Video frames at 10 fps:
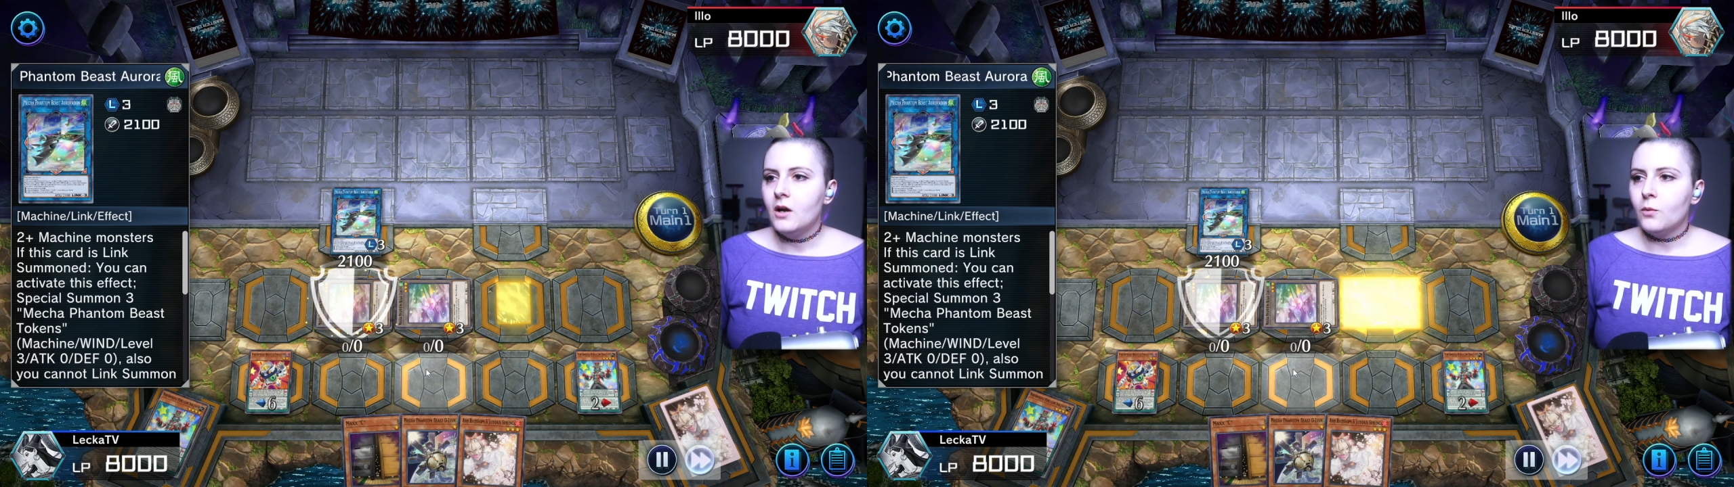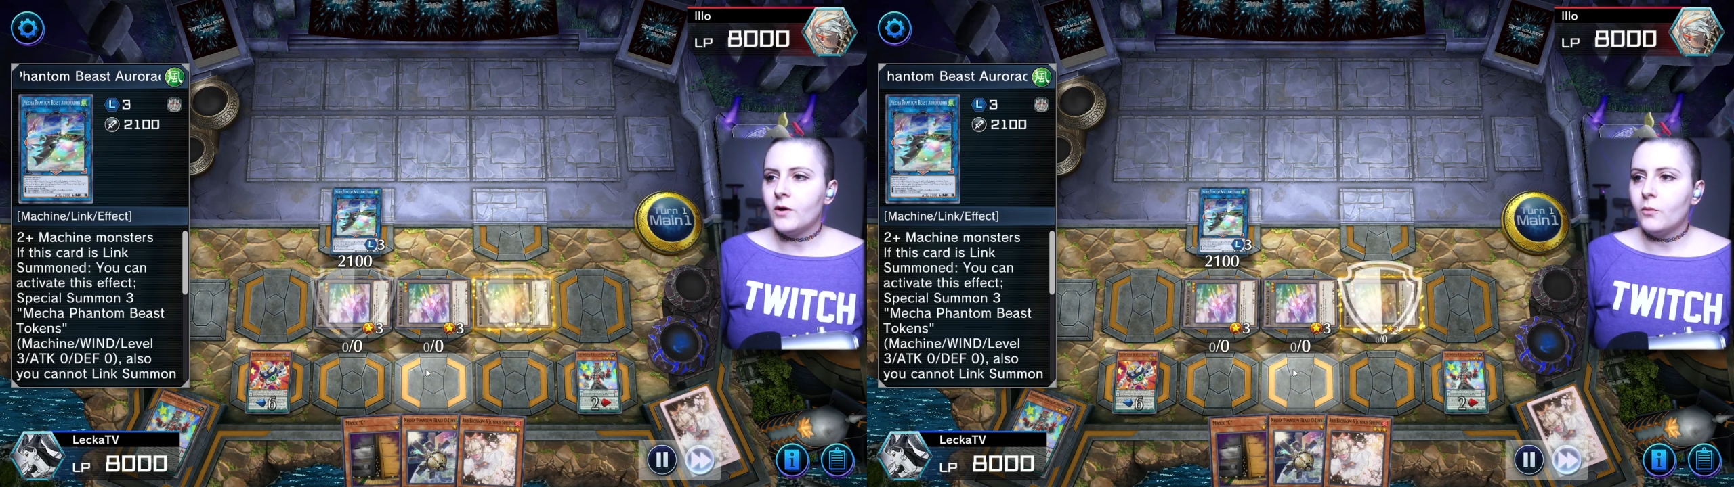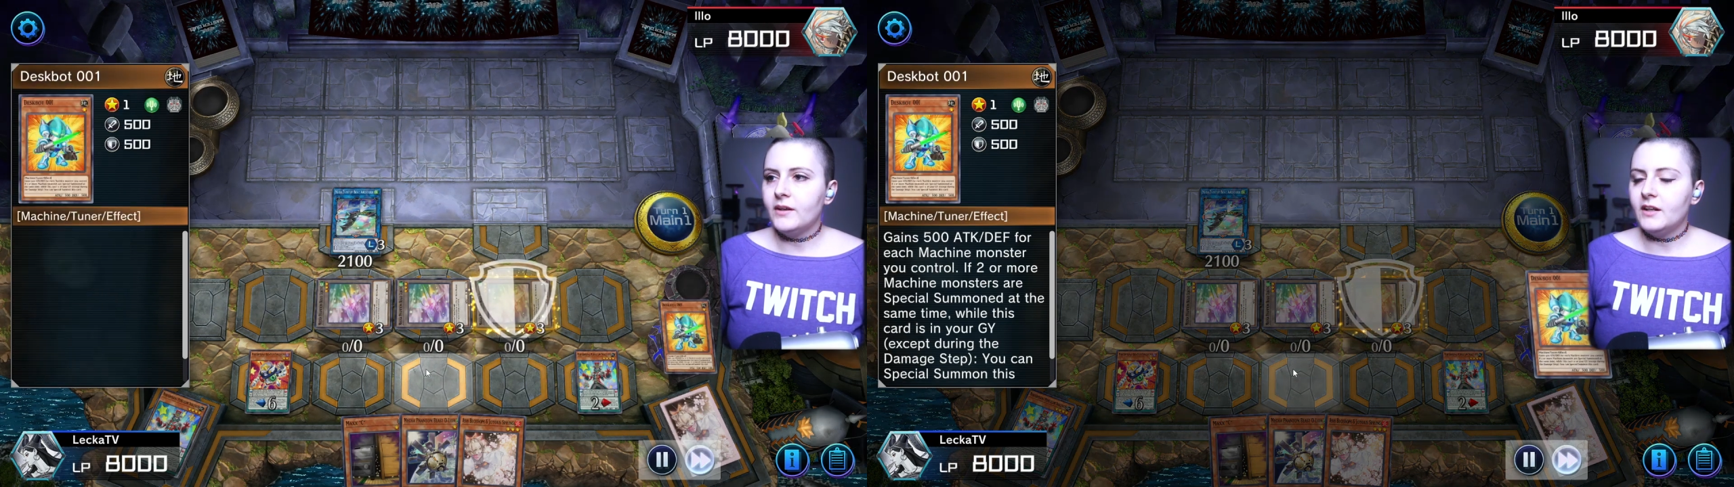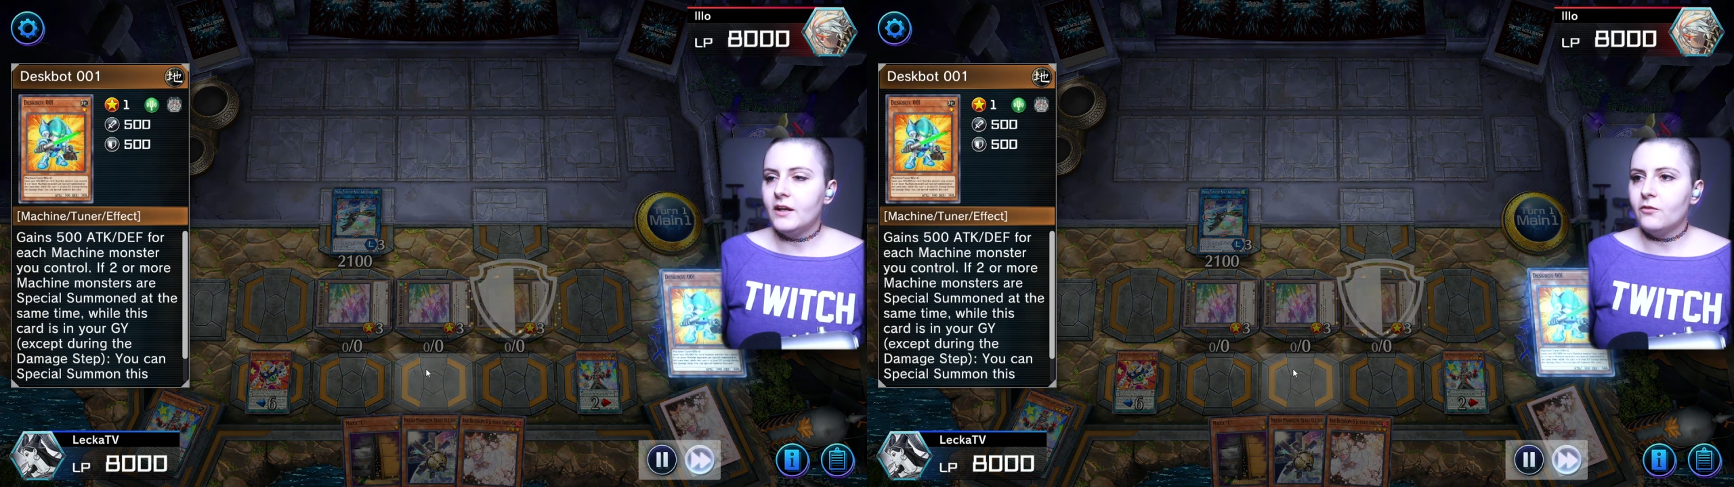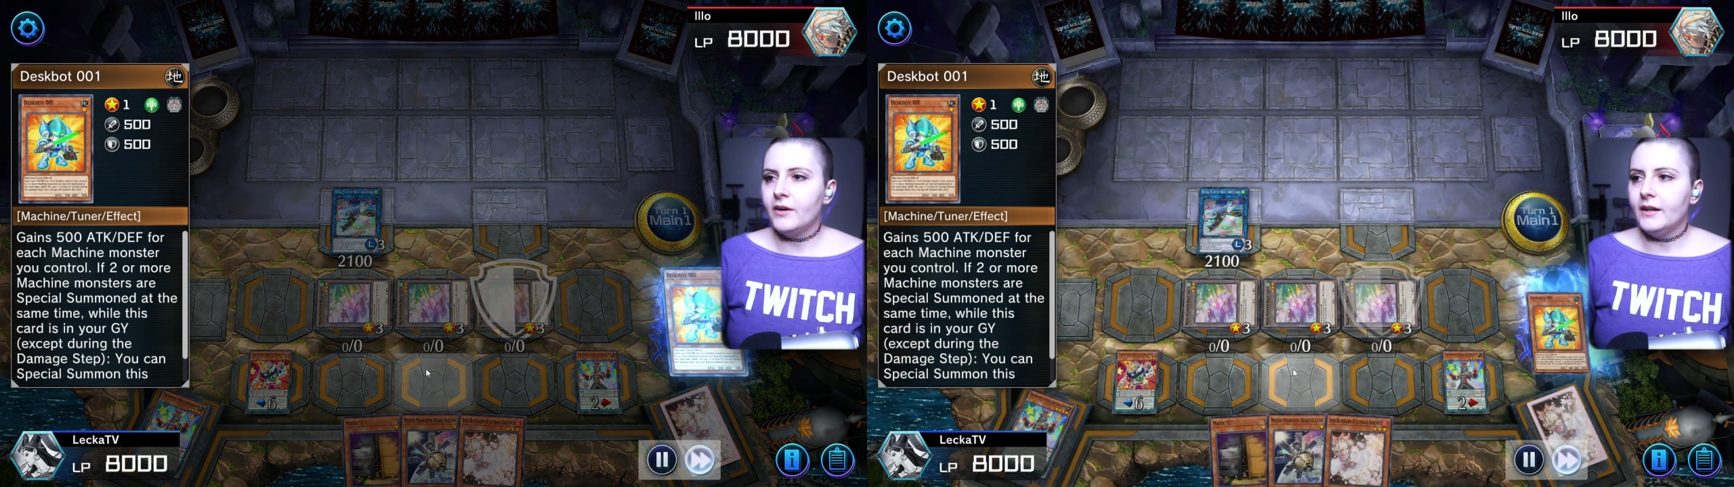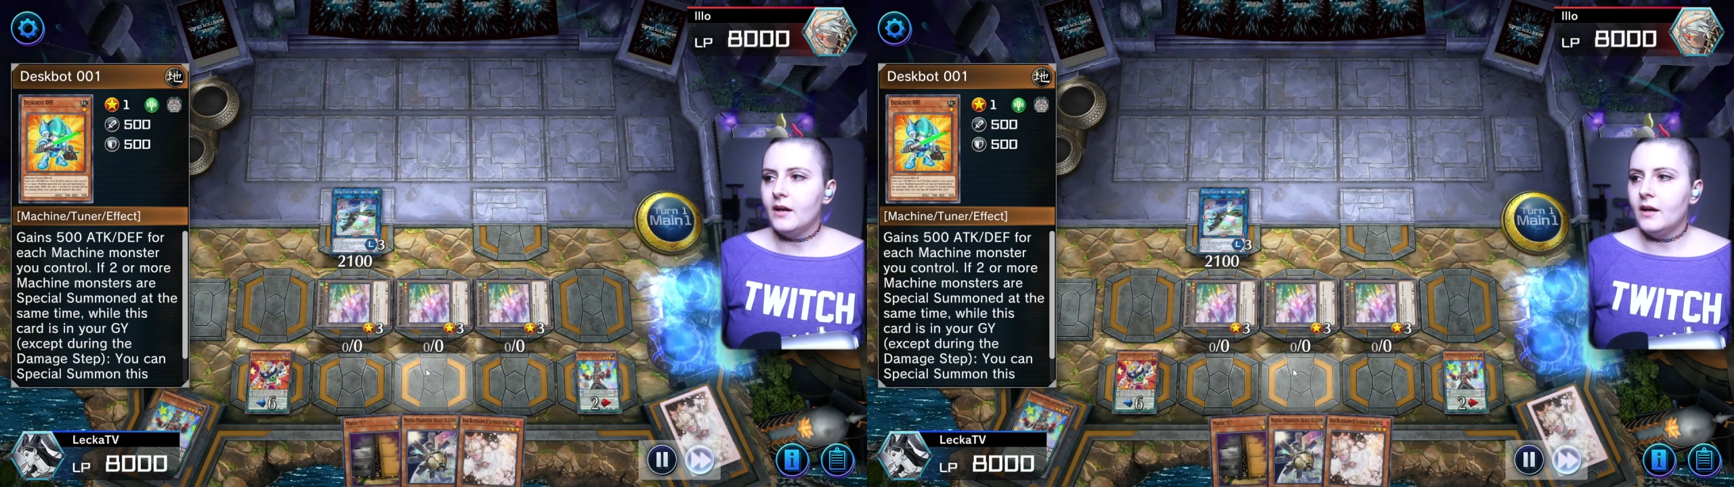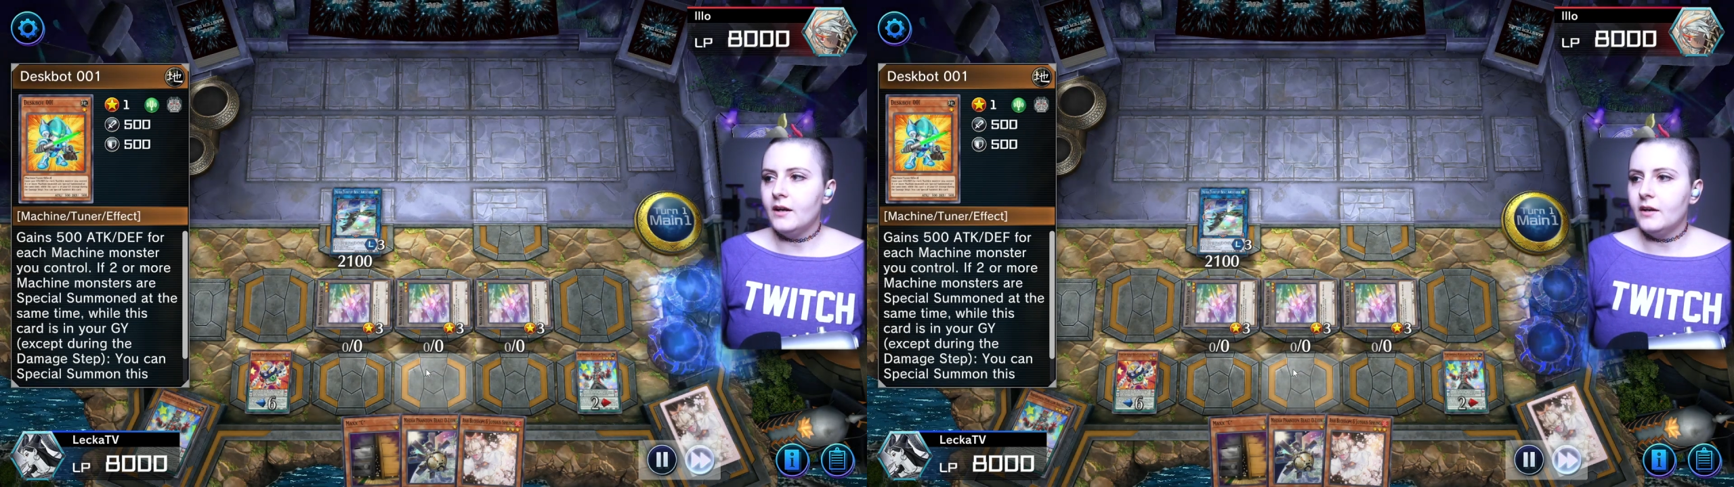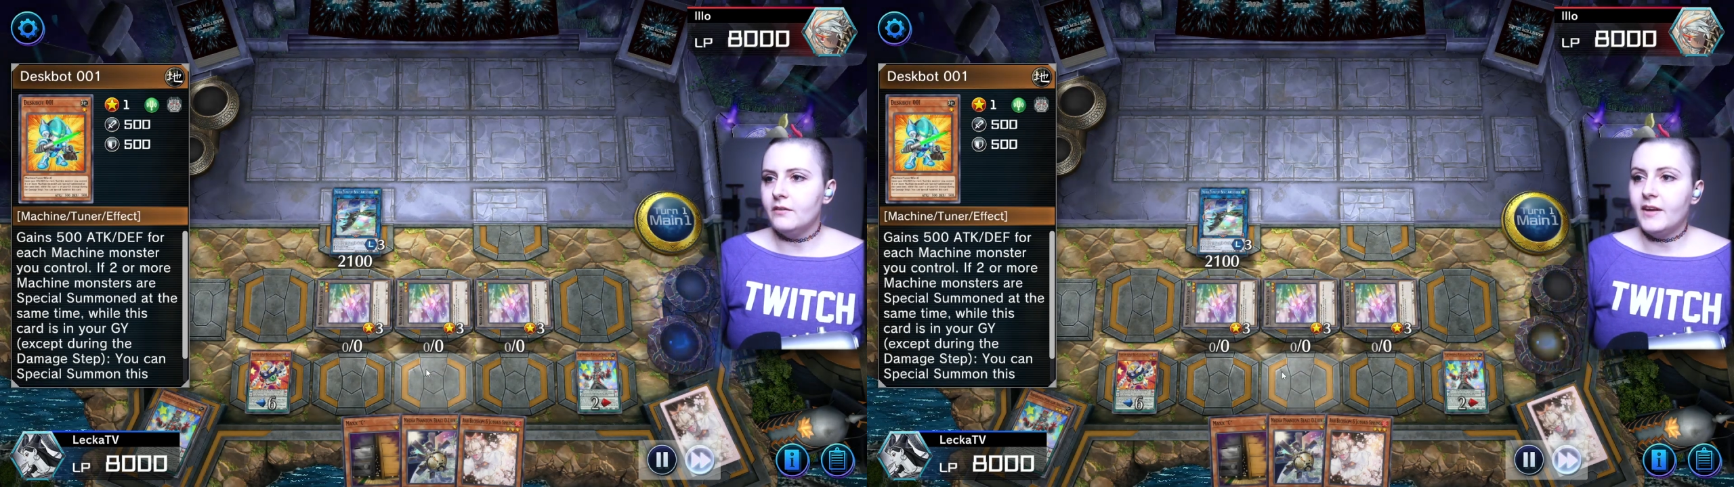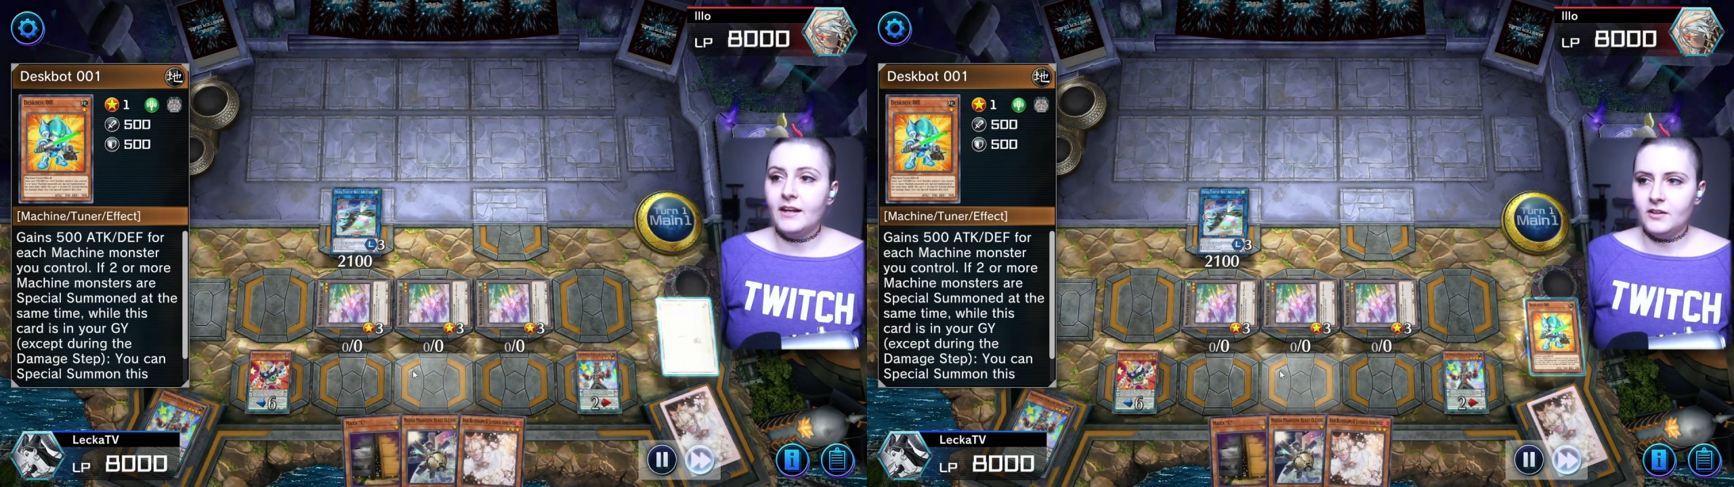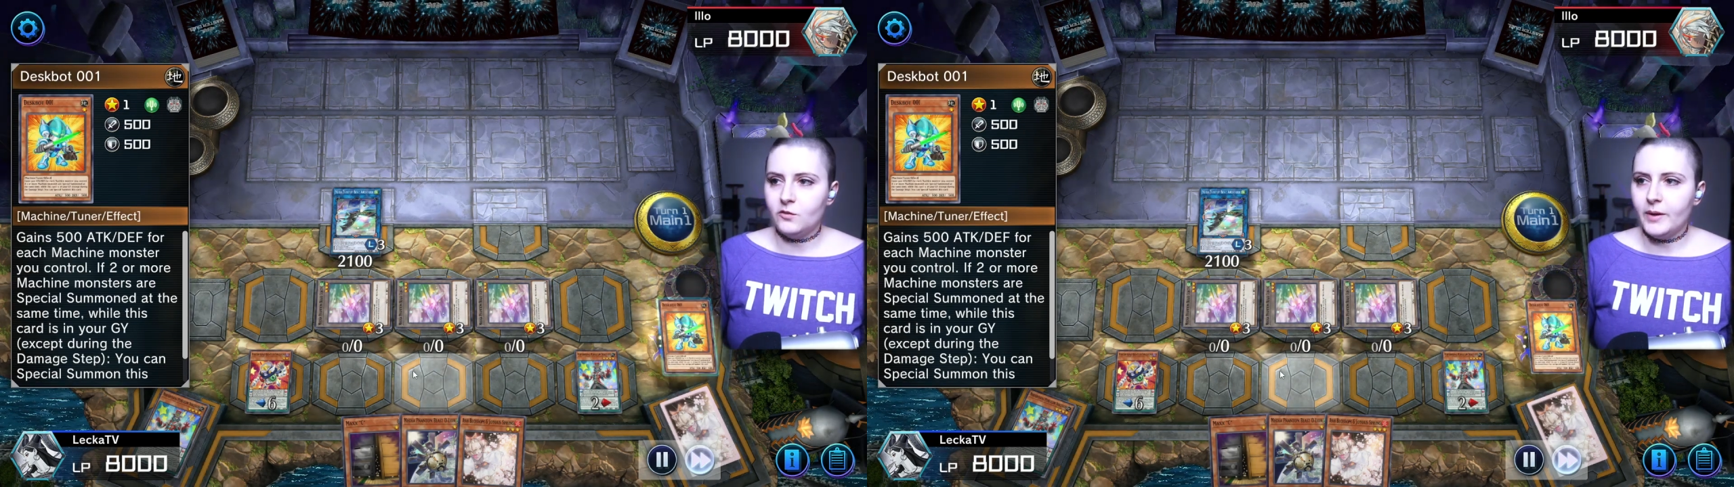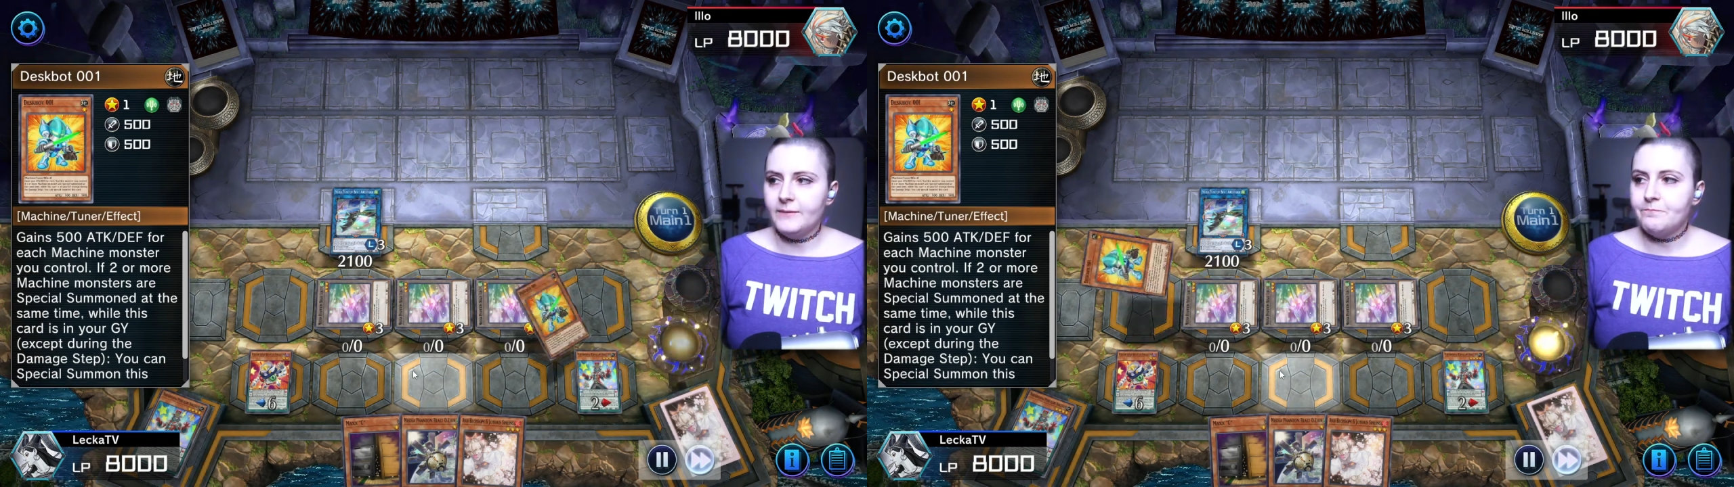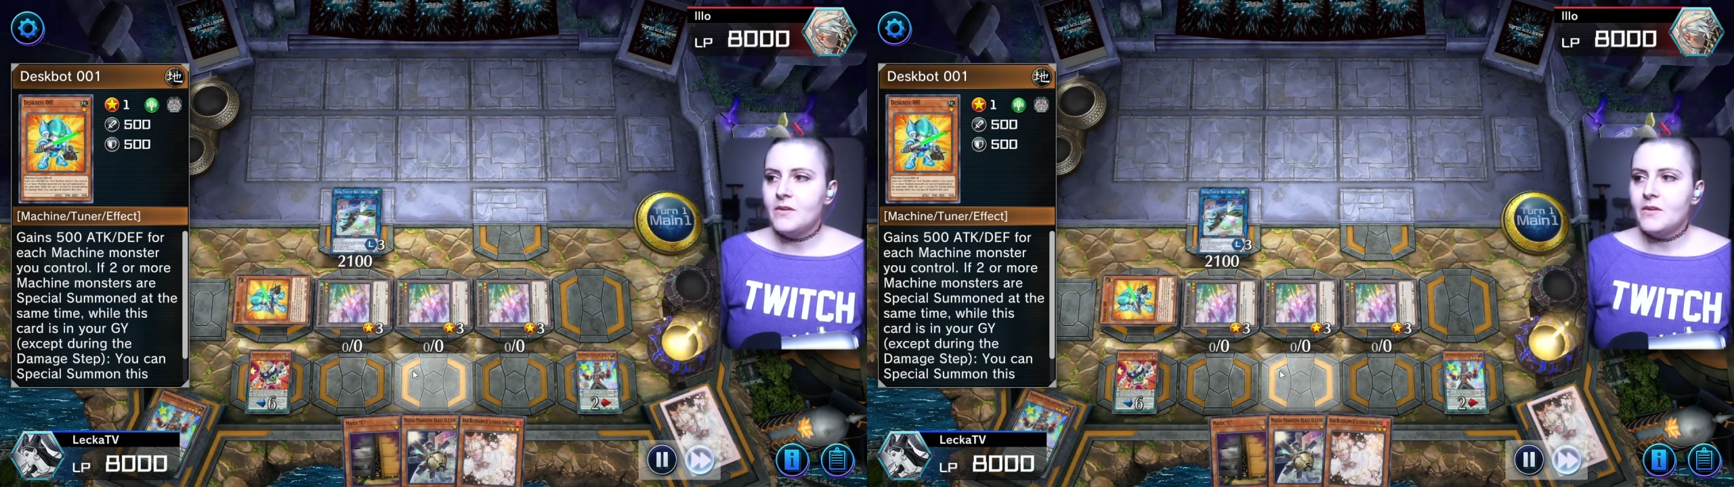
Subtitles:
We're going to get rid of, and Despot.